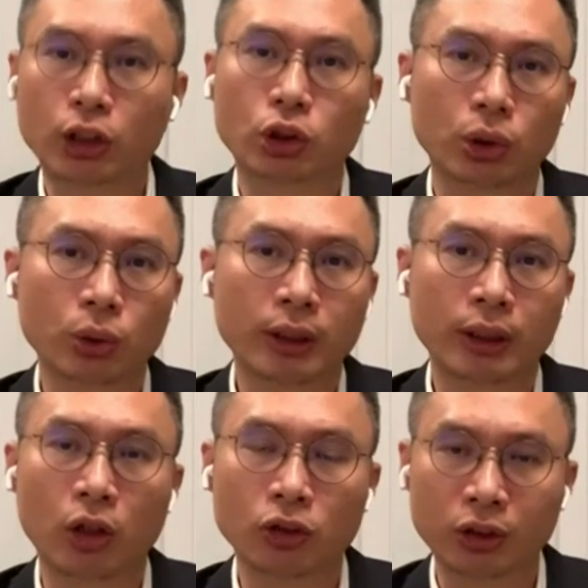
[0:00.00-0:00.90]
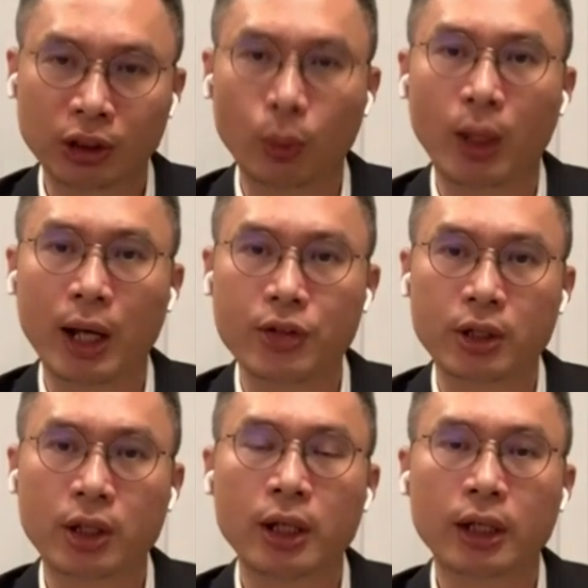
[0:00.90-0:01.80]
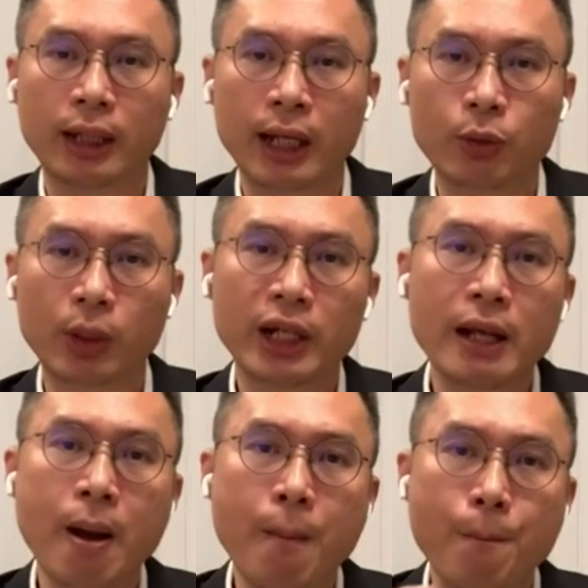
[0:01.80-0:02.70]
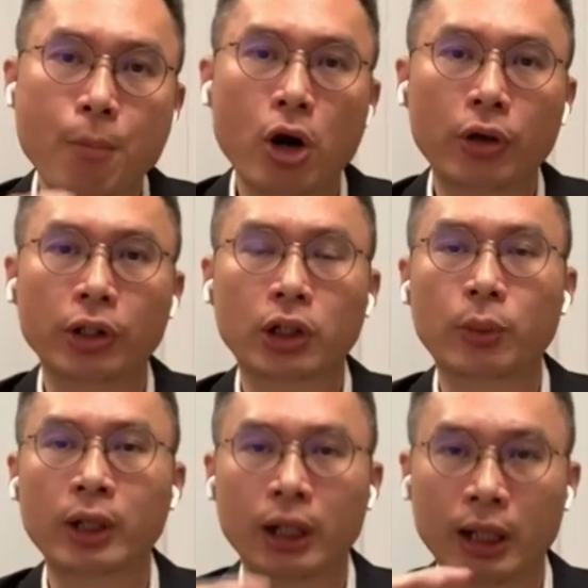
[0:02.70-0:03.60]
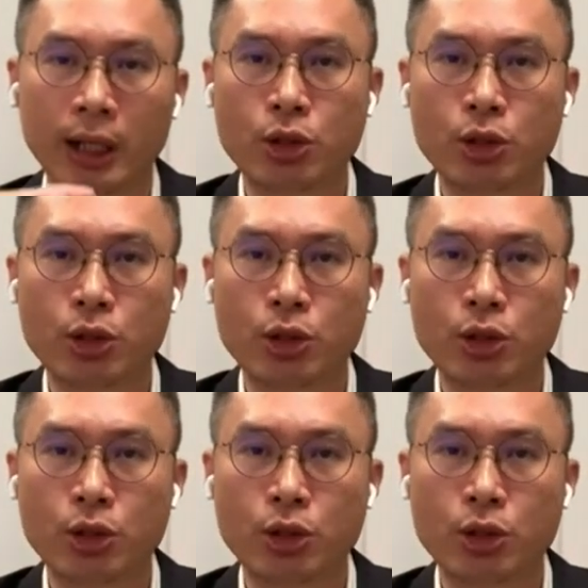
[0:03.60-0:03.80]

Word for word: electrode and also device can really monitoring